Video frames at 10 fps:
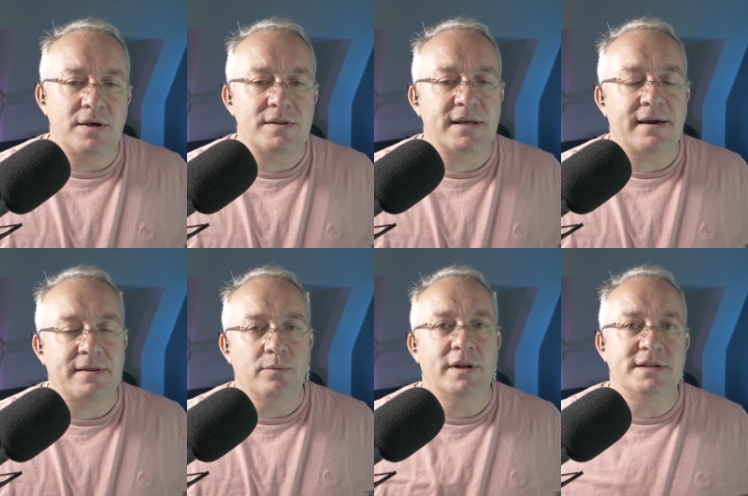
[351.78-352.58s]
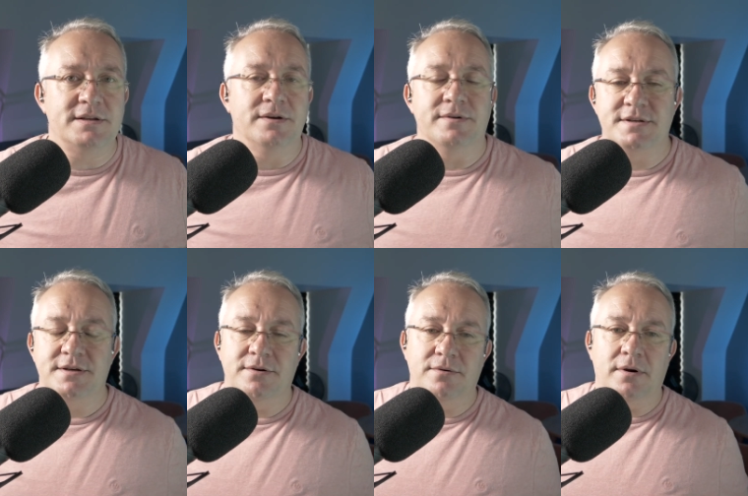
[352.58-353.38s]
Third thing I think we need to do is
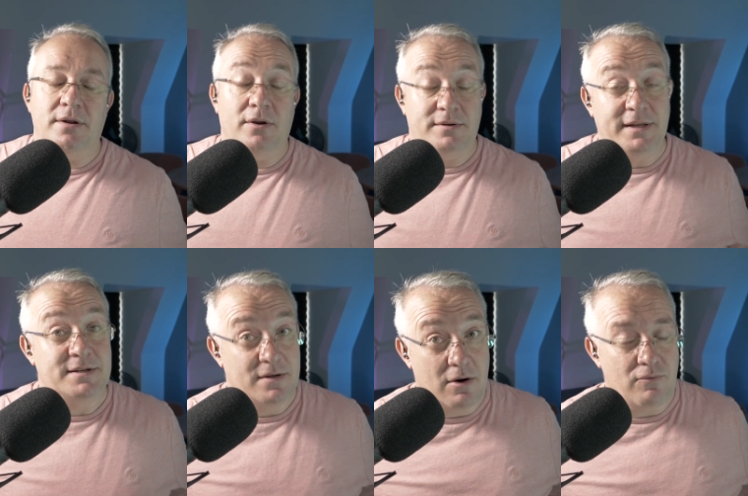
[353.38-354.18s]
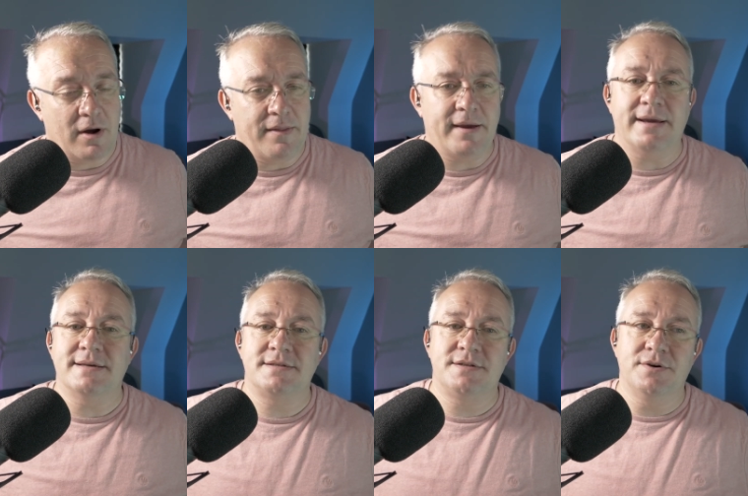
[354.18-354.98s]
to need to know rather
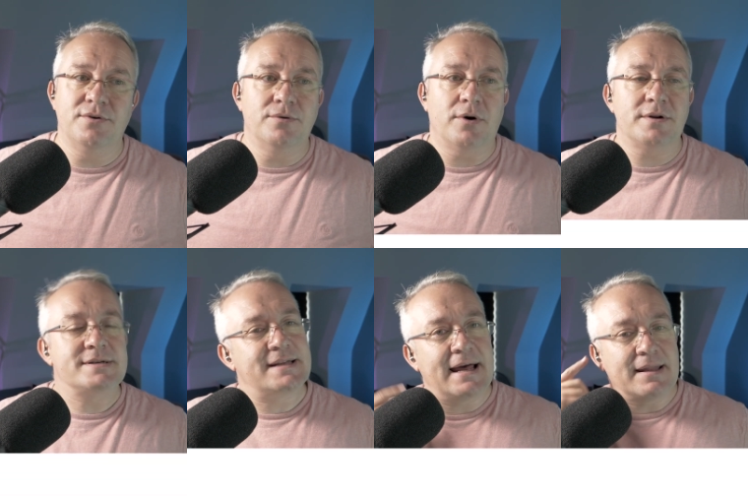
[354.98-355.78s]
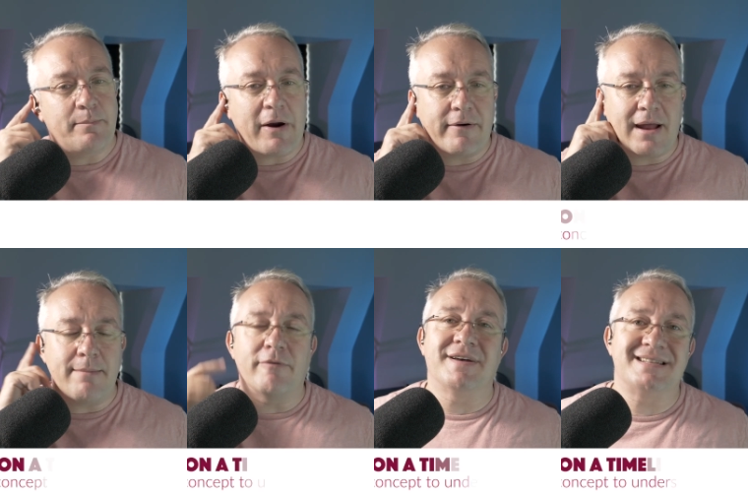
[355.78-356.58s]
is to understand the
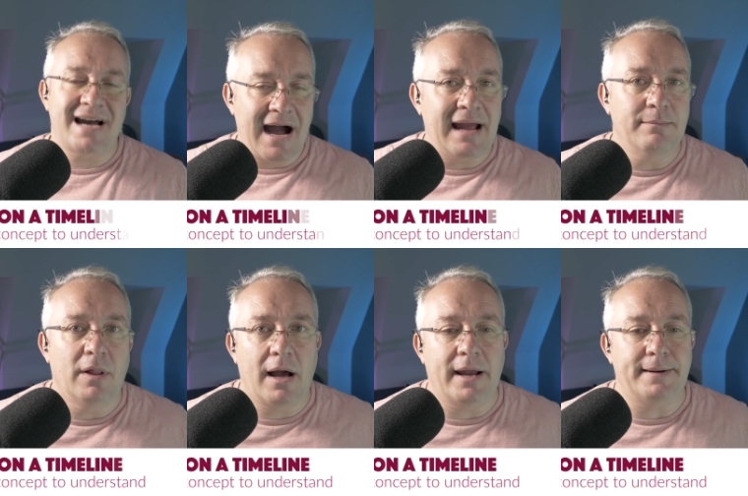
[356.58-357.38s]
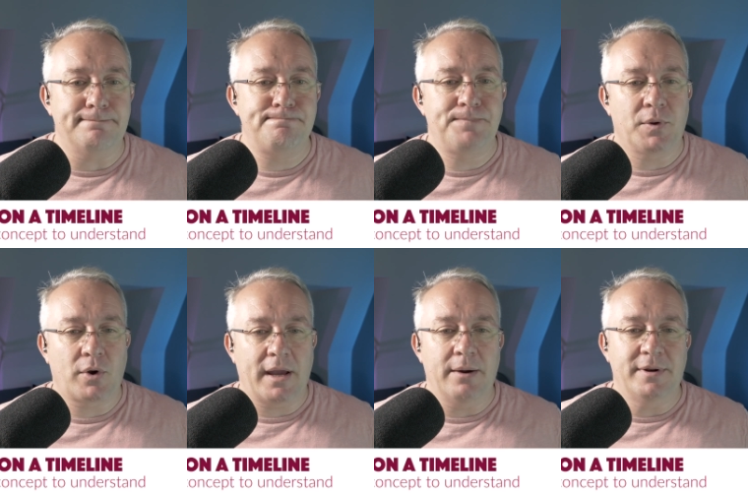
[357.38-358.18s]
paradigm of a timeline.
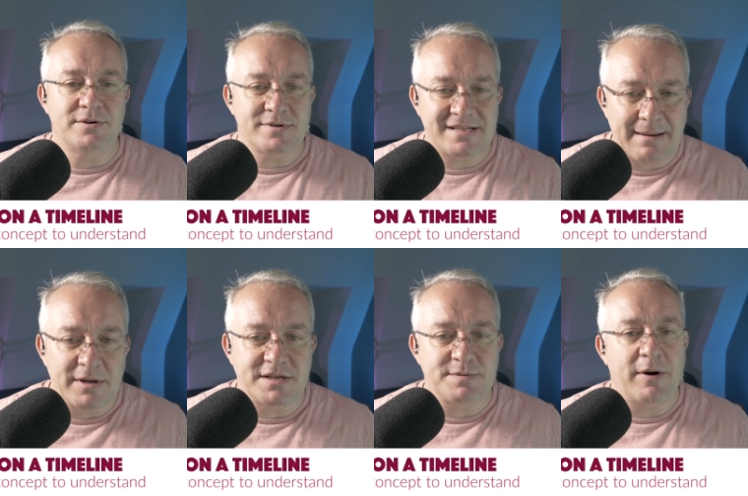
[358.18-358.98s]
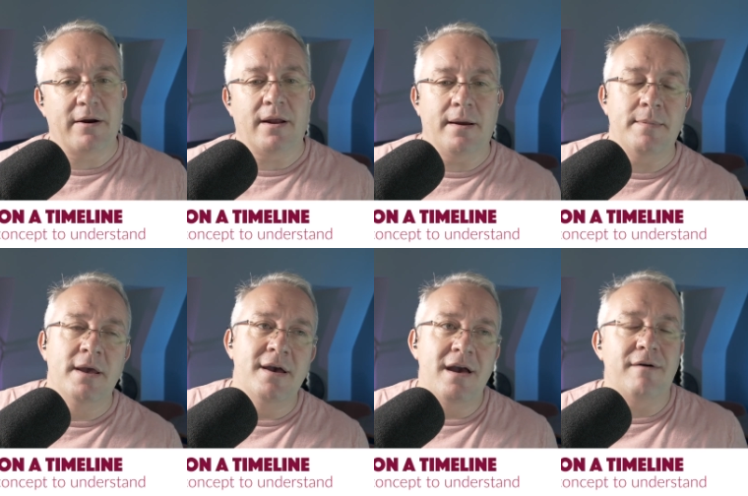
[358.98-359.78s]
Okay, we need to establish this paradigm
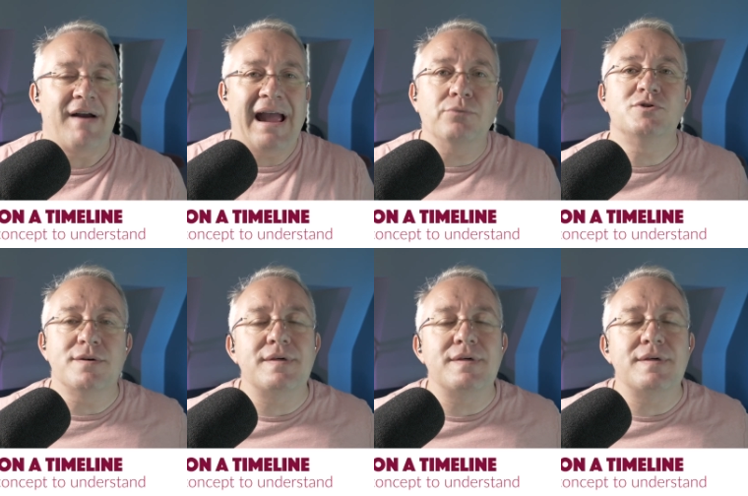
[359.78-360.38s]
of how to